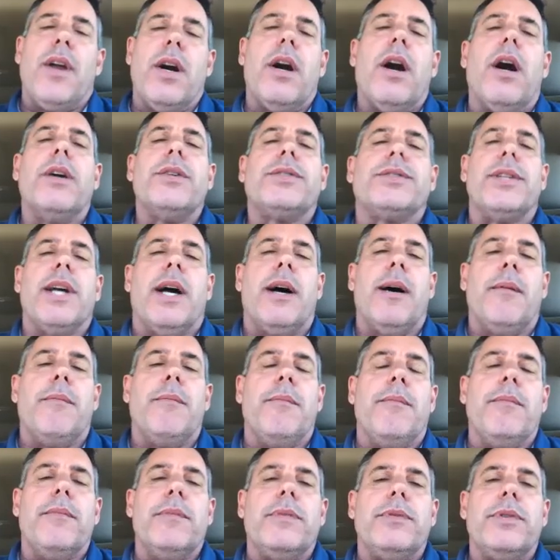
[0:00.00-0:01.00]
there are
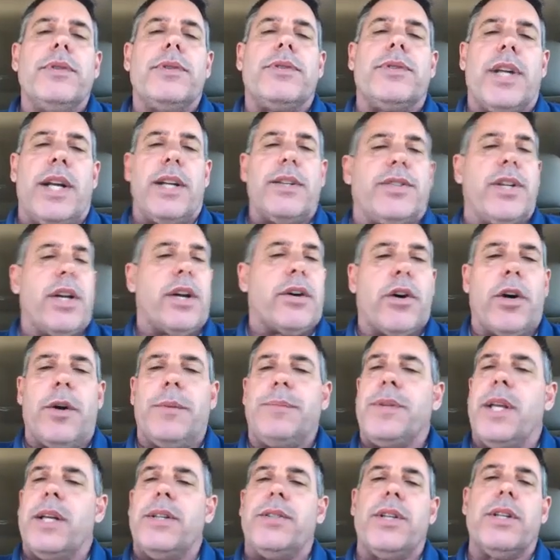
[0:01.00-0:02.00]
some citizen
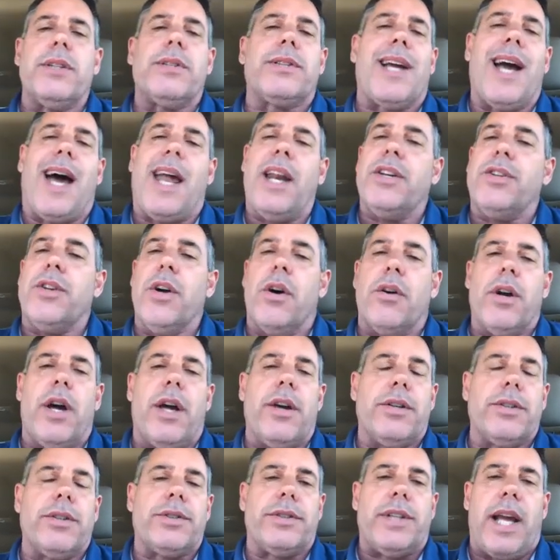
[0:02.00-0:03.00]
groups that just kind of don't
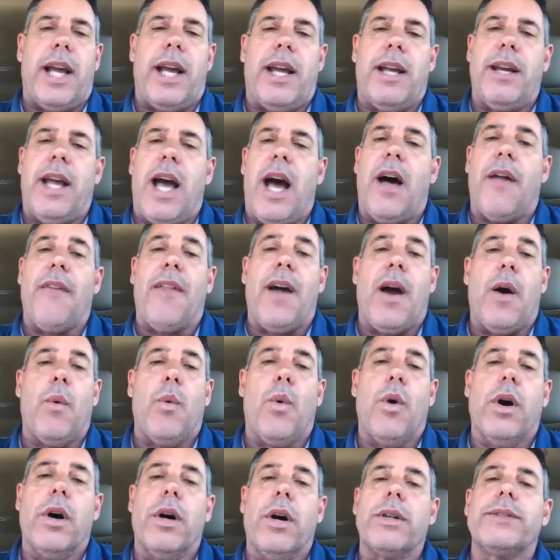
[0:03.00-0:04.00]
understand how that
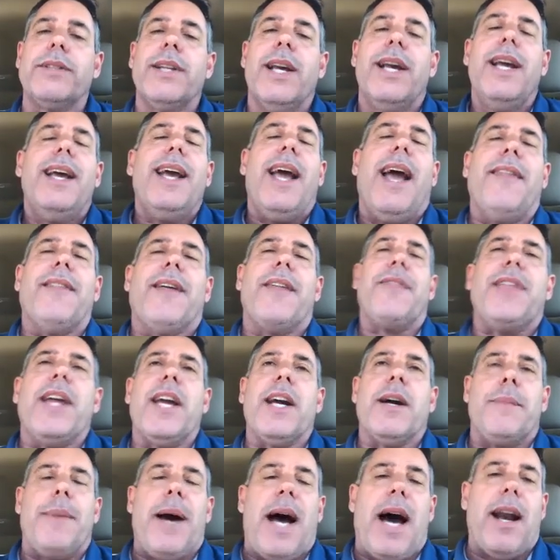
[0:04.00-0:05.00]
works. And the
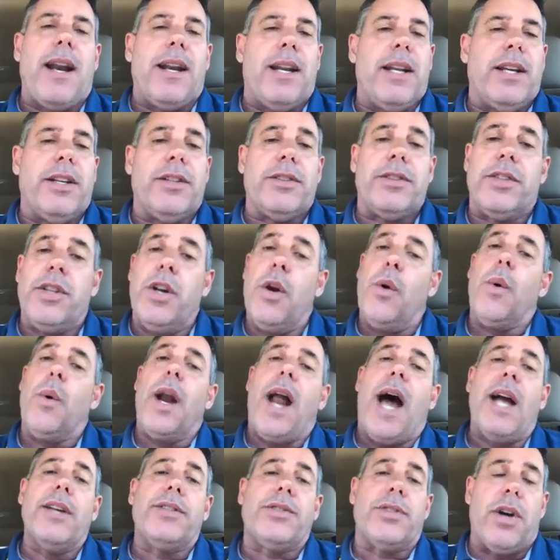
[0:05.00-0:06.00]
thing about it is,
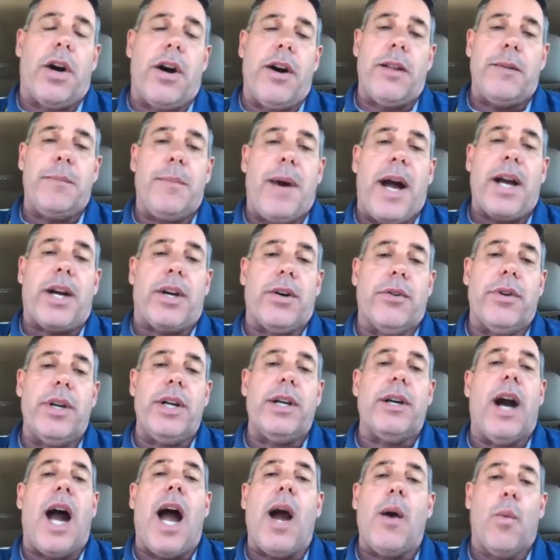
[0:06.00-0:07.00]
when I started my
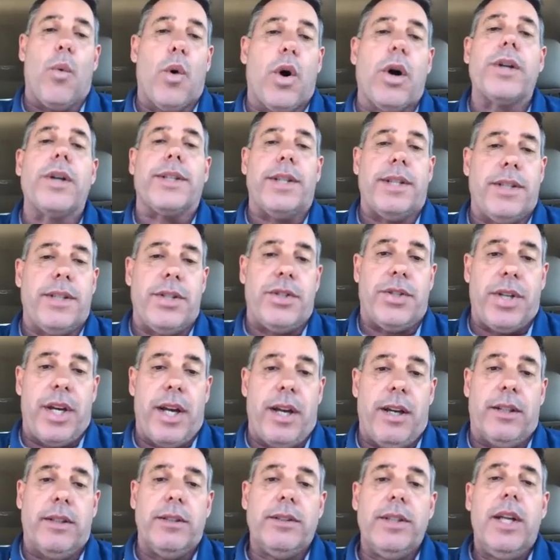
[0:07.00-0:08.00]
career, I worked in the jail,
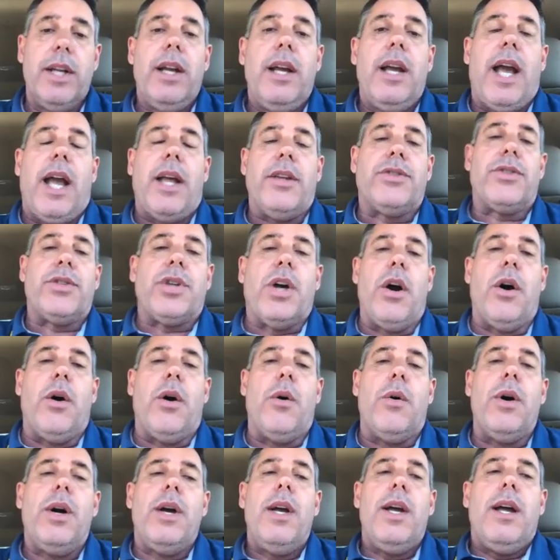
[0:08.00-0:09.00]
and
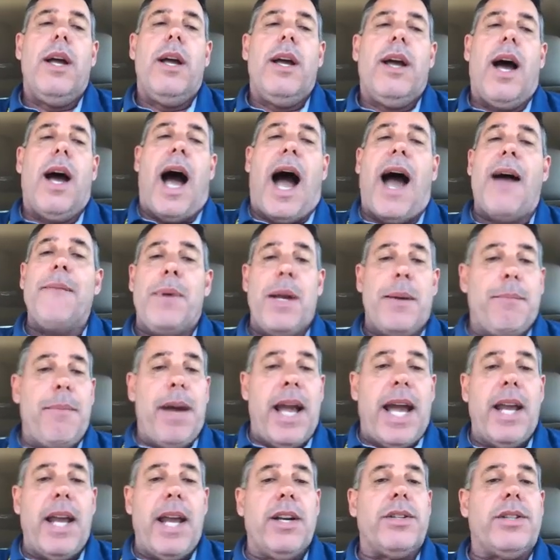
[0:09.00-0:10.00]
so I've been
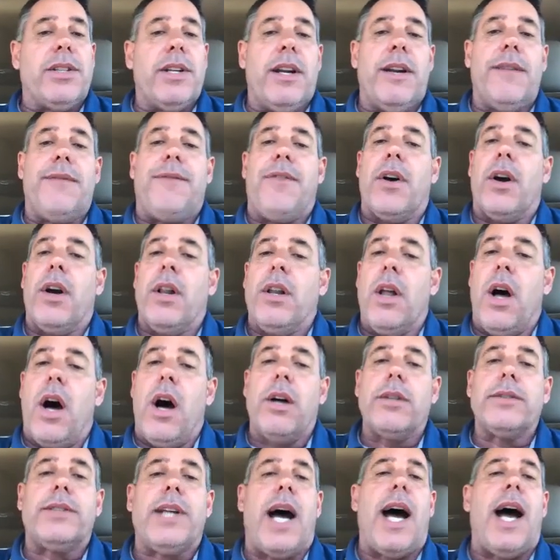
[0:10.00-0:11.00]
managing it for a
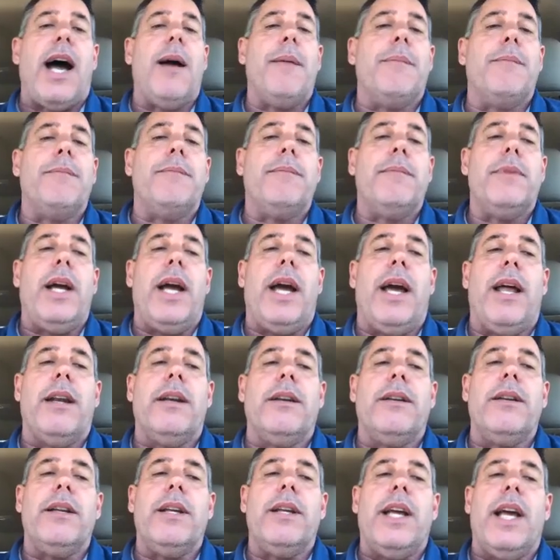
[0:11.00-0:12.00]
long time.
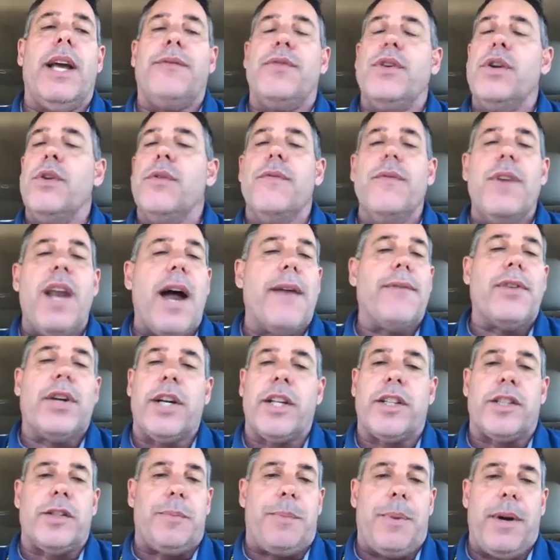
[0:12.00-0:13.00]
And if you've
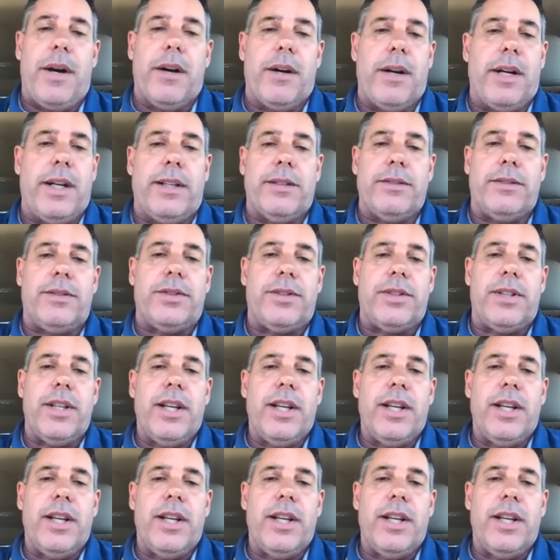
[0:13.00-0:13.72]
never experienced